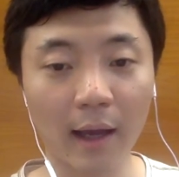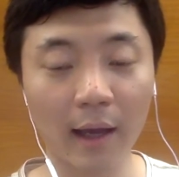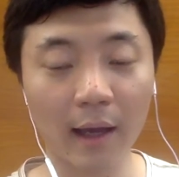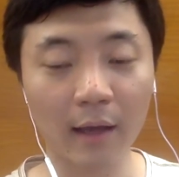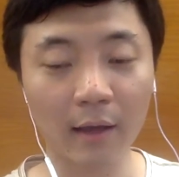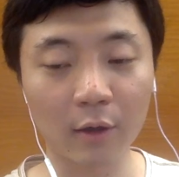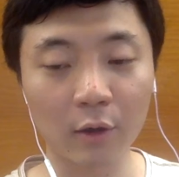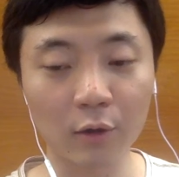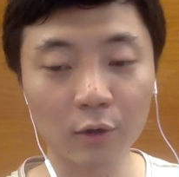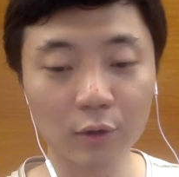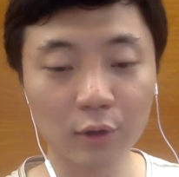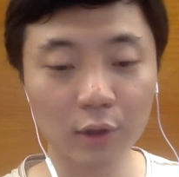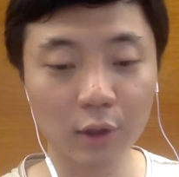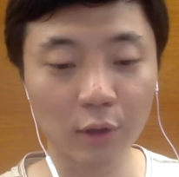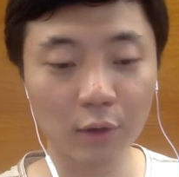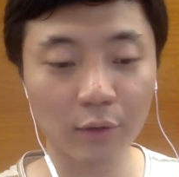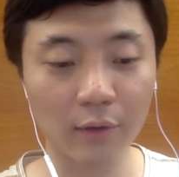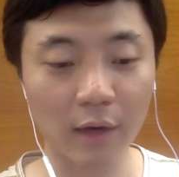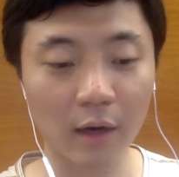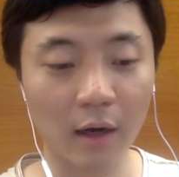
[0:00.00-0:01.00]
And
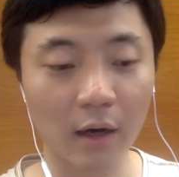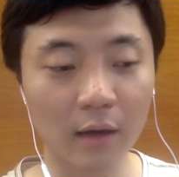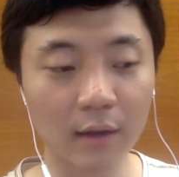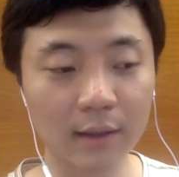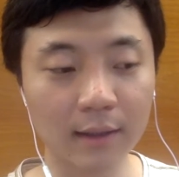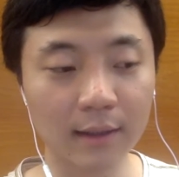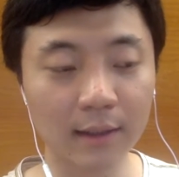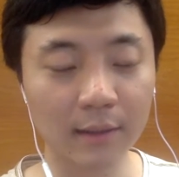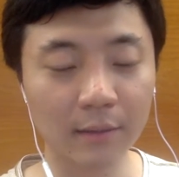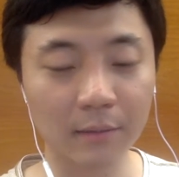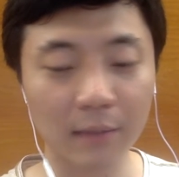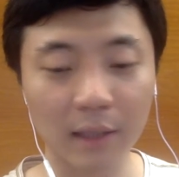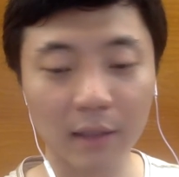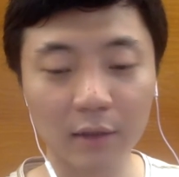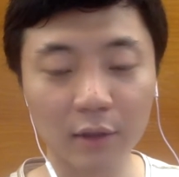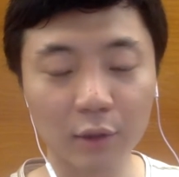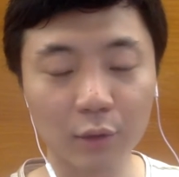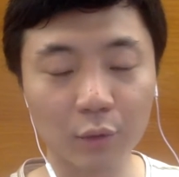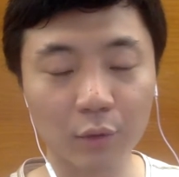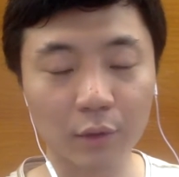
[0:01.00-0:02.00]
also, there are some
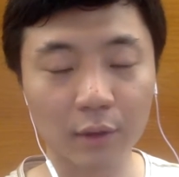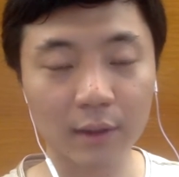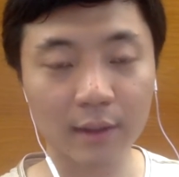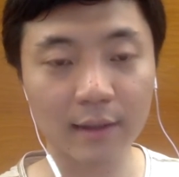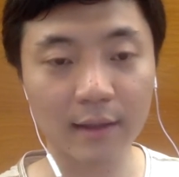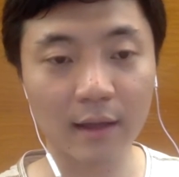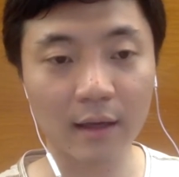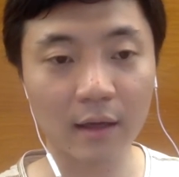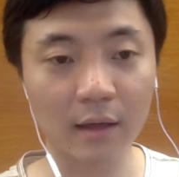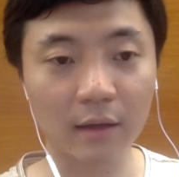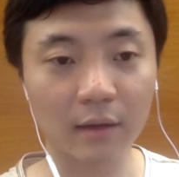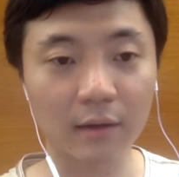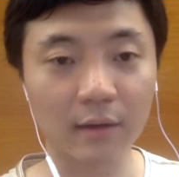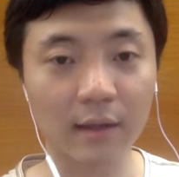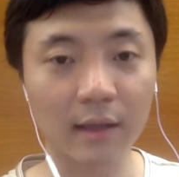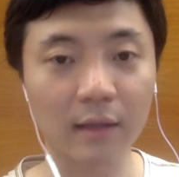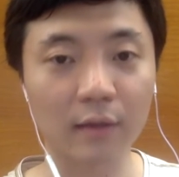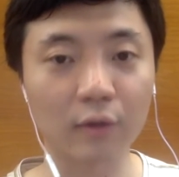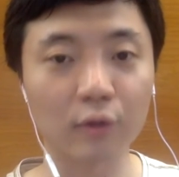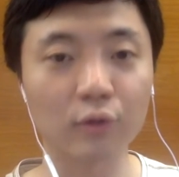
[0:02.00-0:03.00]
English words
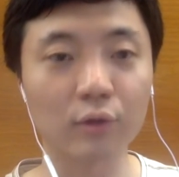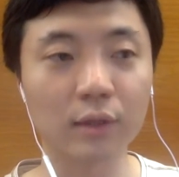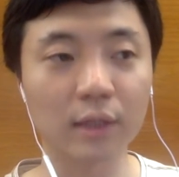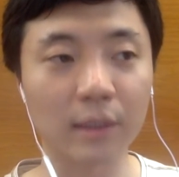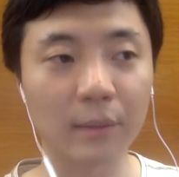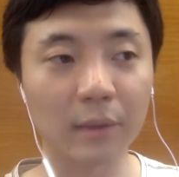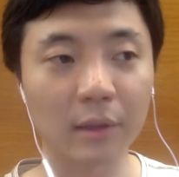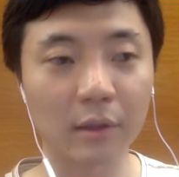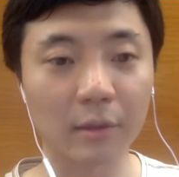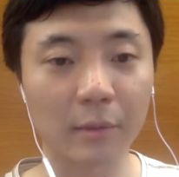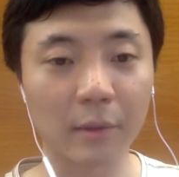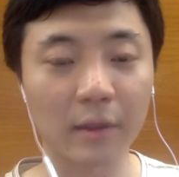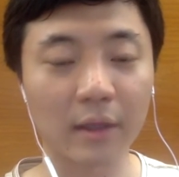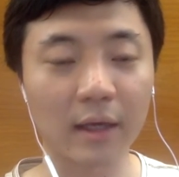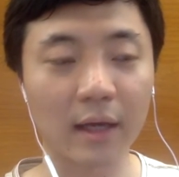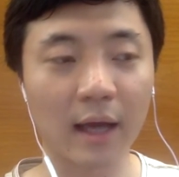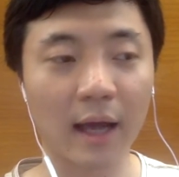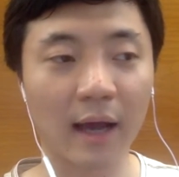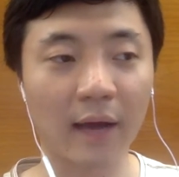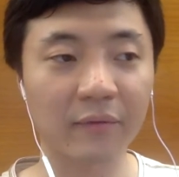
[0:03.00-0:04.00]
that look similar but
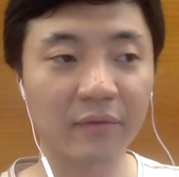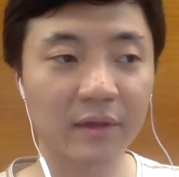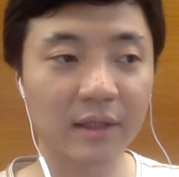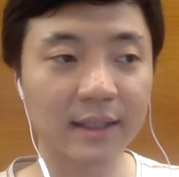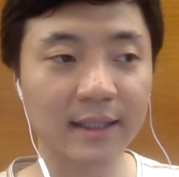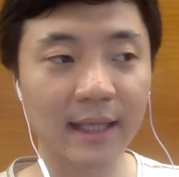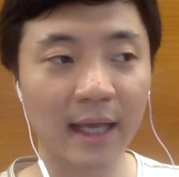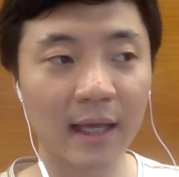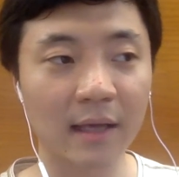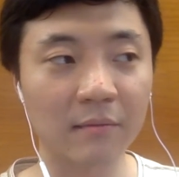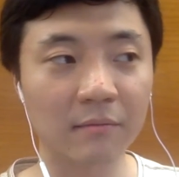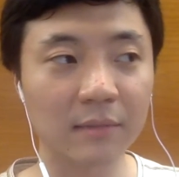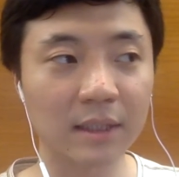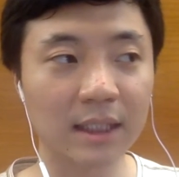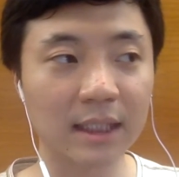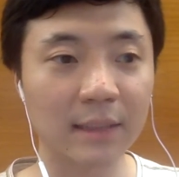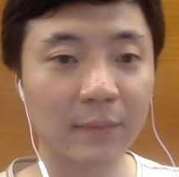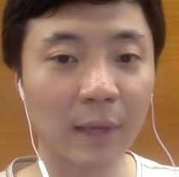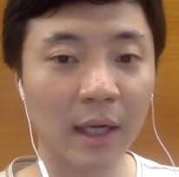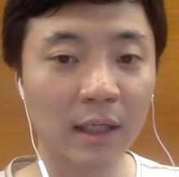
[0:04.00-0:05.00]
then have the same
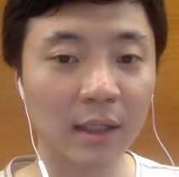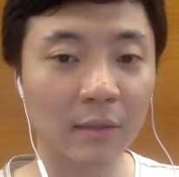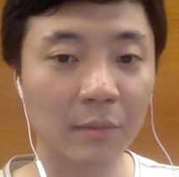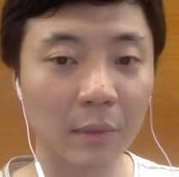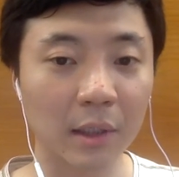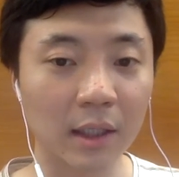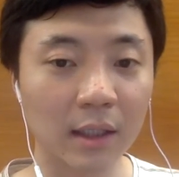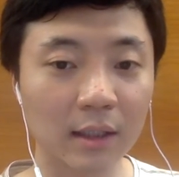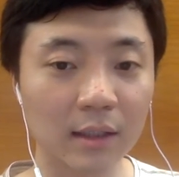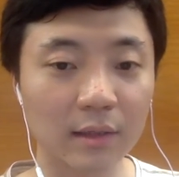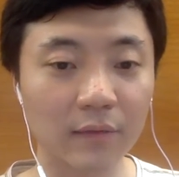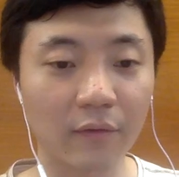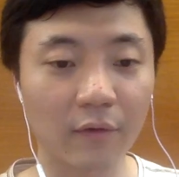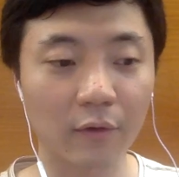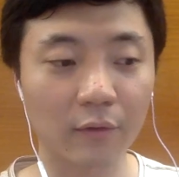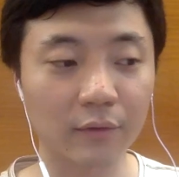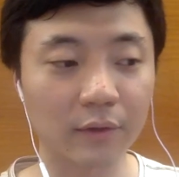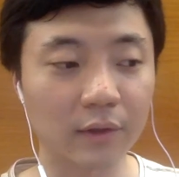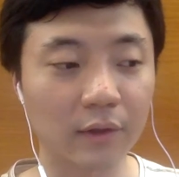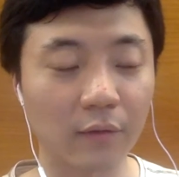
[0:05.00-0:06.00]
semantic meanings.
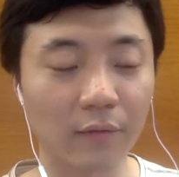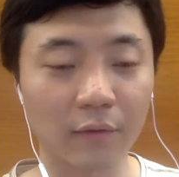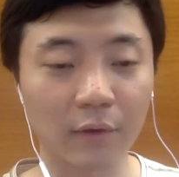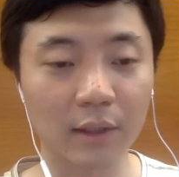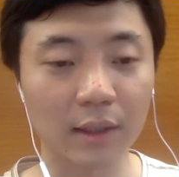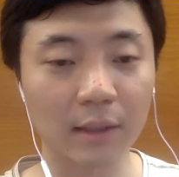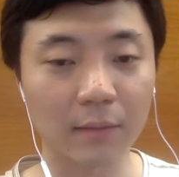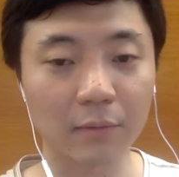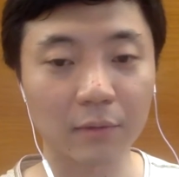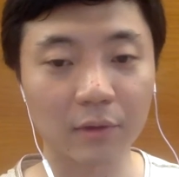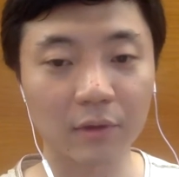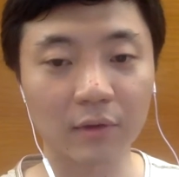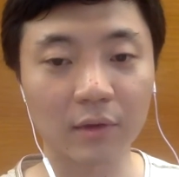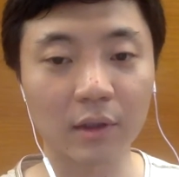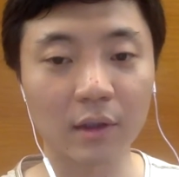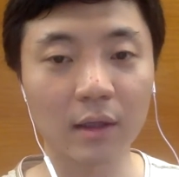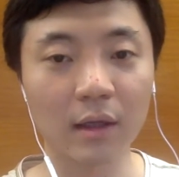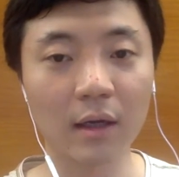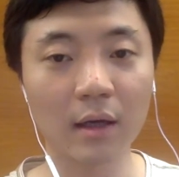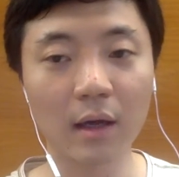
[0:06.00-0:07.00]
For
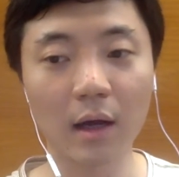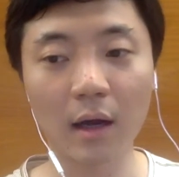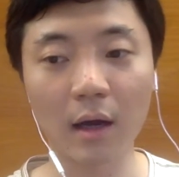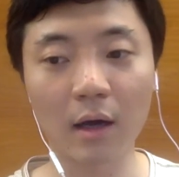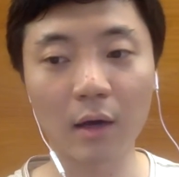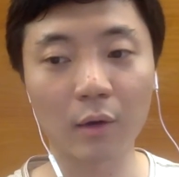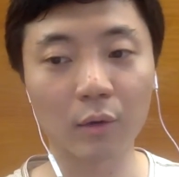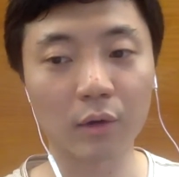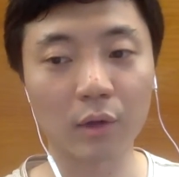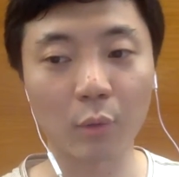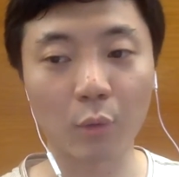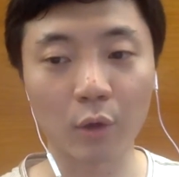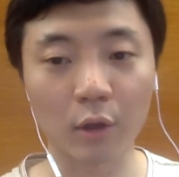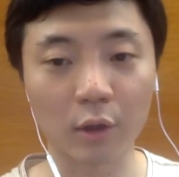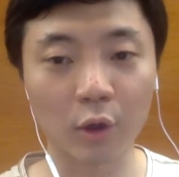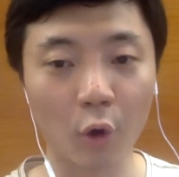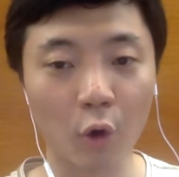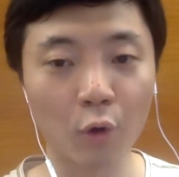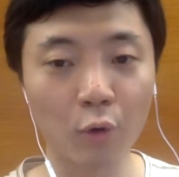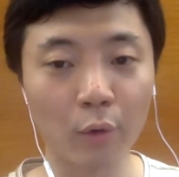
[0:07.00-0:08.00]
example, the
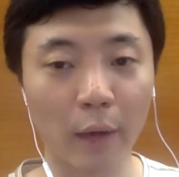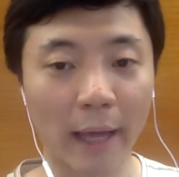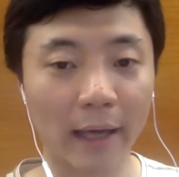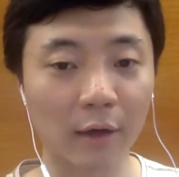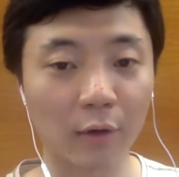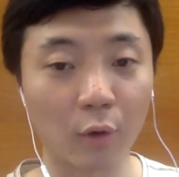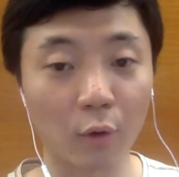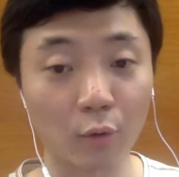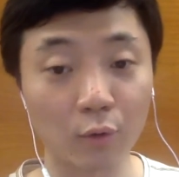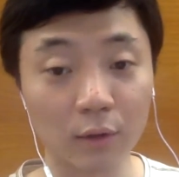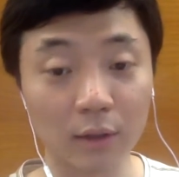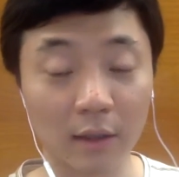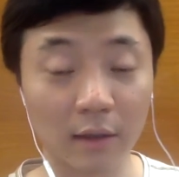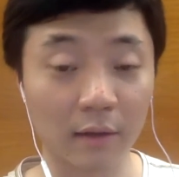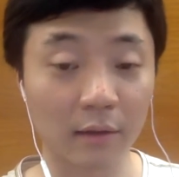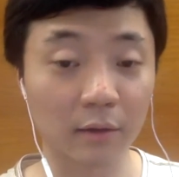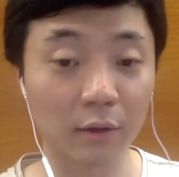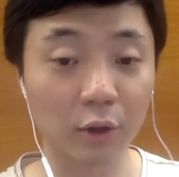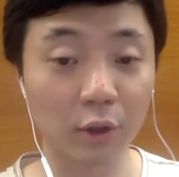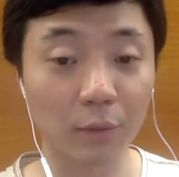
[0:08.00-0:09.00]
word go and goes
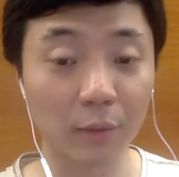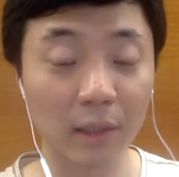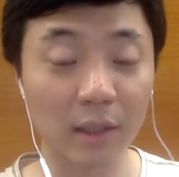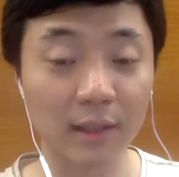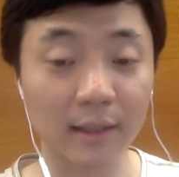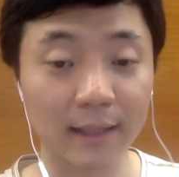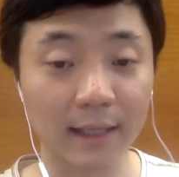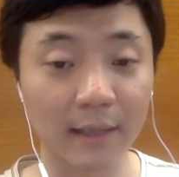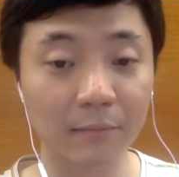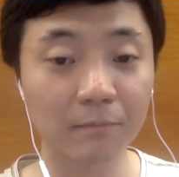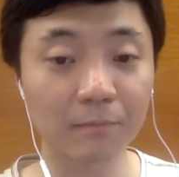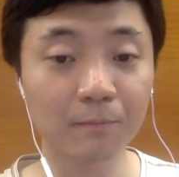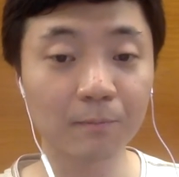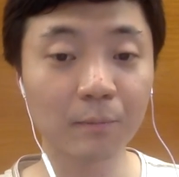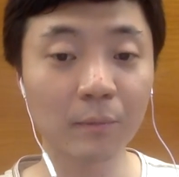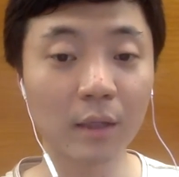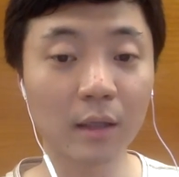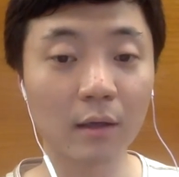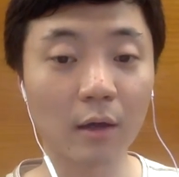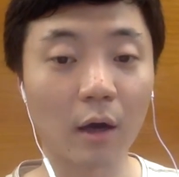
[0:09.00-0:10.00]
should be the same,
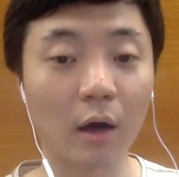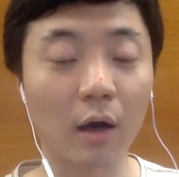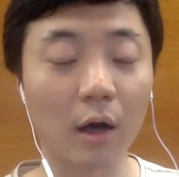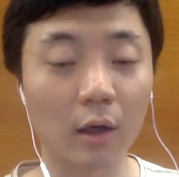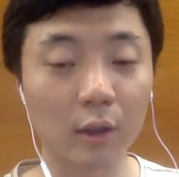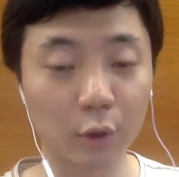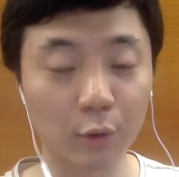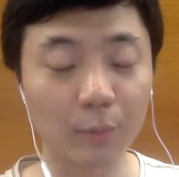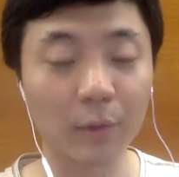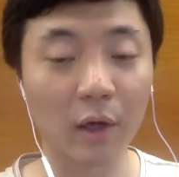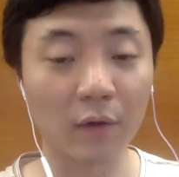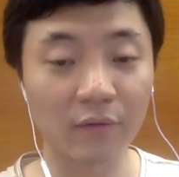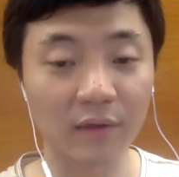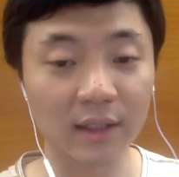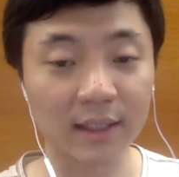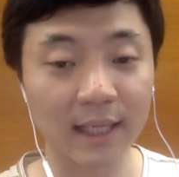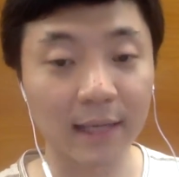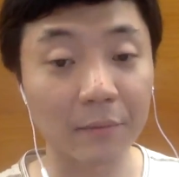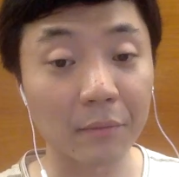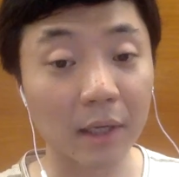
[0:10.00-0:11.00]
should be of
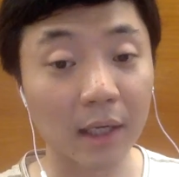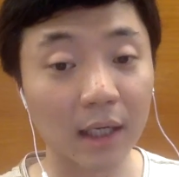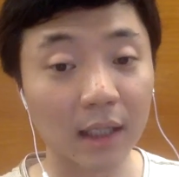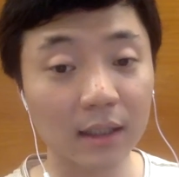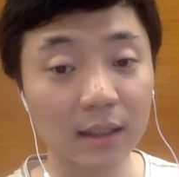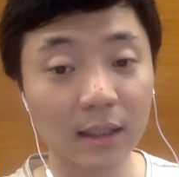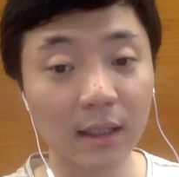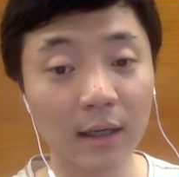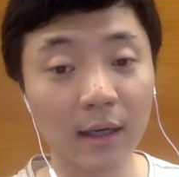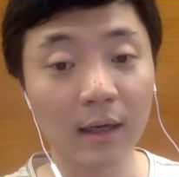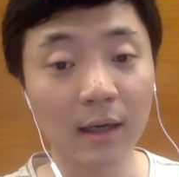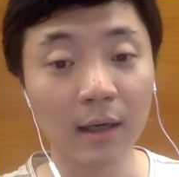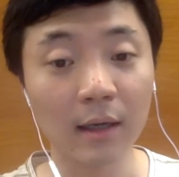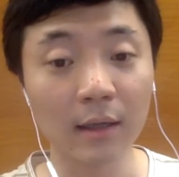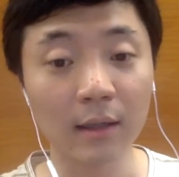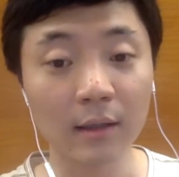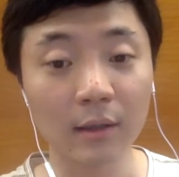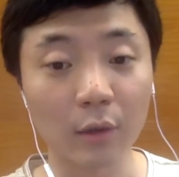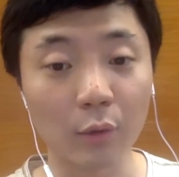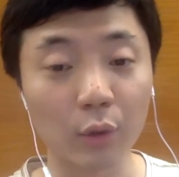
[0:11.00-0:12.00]
the same meanings,
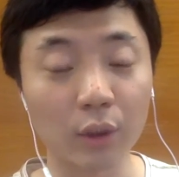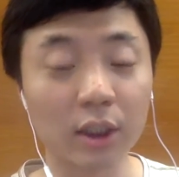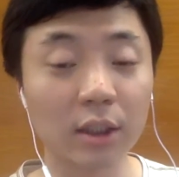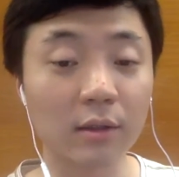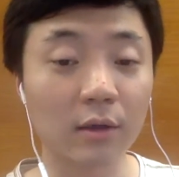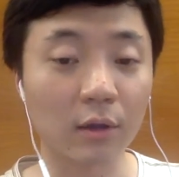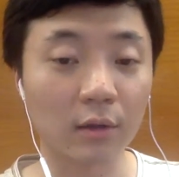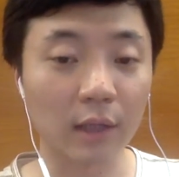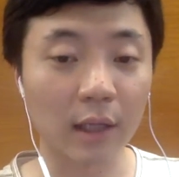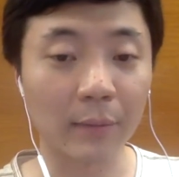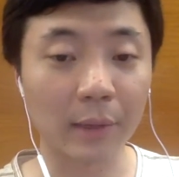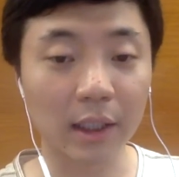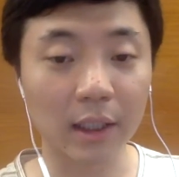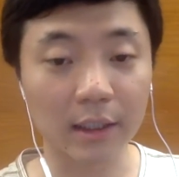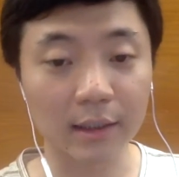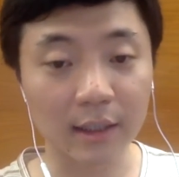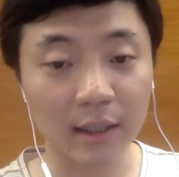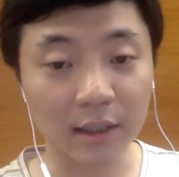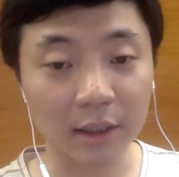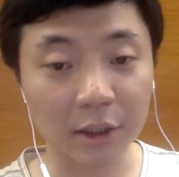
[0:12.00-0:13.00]
which is called
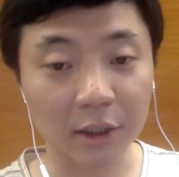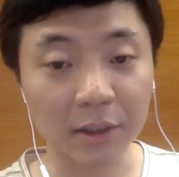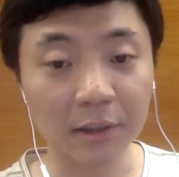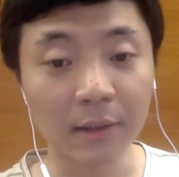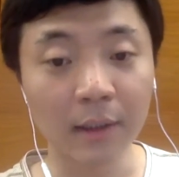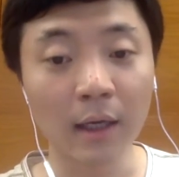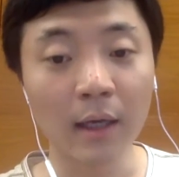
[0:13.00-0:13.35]
lemmatization.